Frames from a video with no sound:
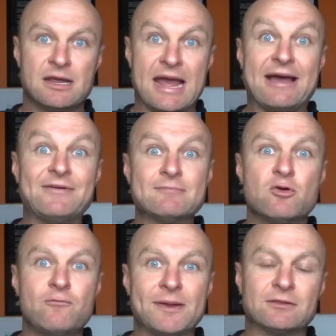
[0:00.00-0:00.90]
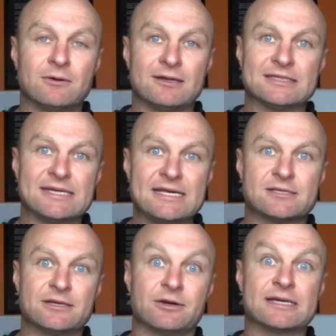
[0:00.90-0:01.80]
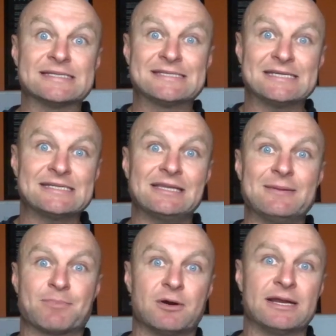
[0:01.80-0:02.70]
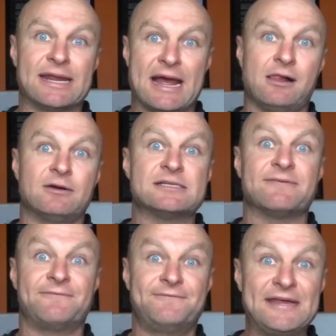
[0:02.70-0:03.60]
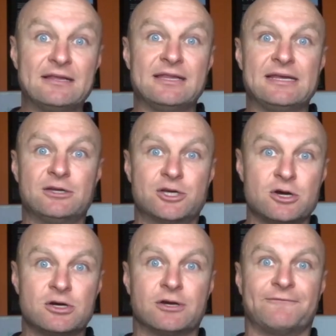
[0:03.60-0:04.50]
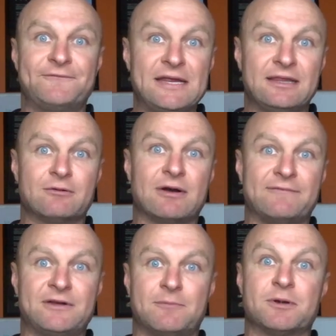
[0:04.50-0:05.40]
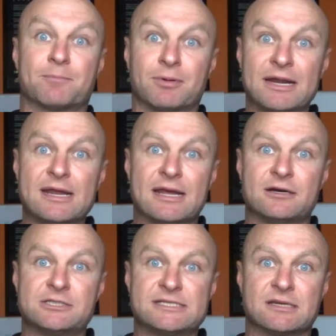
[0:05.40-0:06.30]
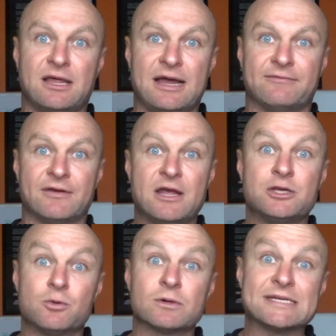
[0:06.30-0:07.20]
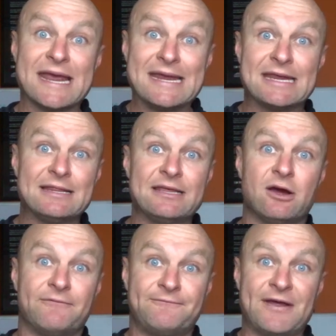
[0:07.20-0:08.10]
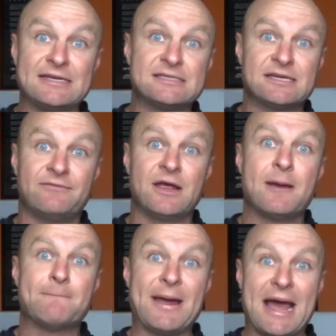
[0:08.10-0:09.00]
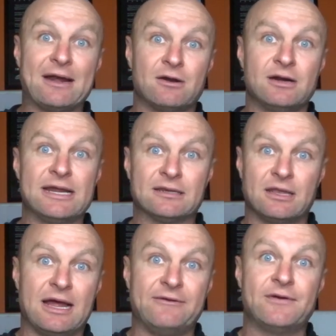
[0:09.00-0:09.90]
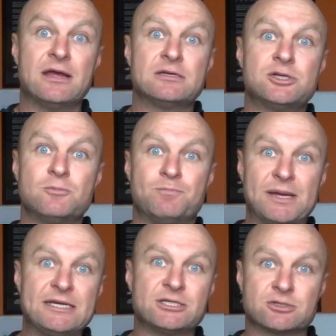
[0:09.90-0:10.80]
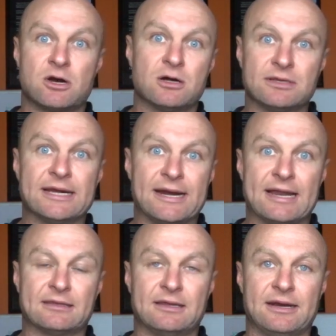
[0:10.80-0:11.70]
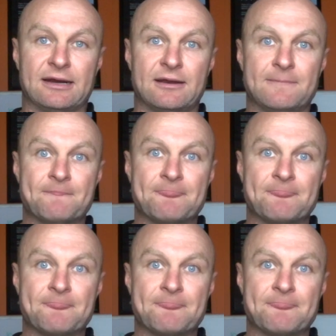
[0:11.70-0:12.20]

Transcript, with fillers: having movement throughout the day so that you're consistently burning calories and feeling good. You're feeling revved up. You're bringing energy to life. You are taking the offensive pattern in life to be strong, lean, and athletic.